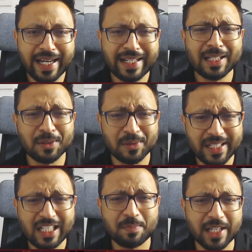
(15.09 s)
It can
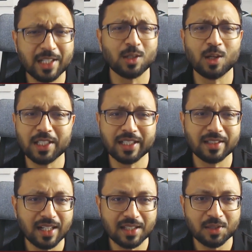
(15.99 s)
really be a
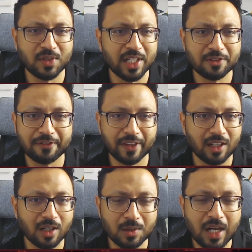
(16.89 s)
daunting task trying to
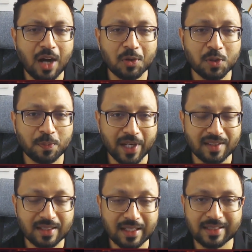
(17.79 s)
figure out how to
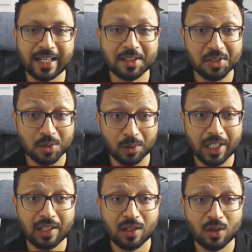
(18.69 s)
present and tell a
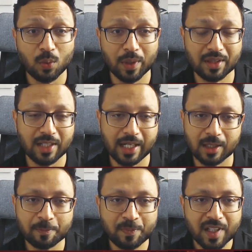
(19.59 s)
story with
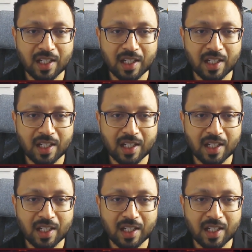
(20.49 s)
data.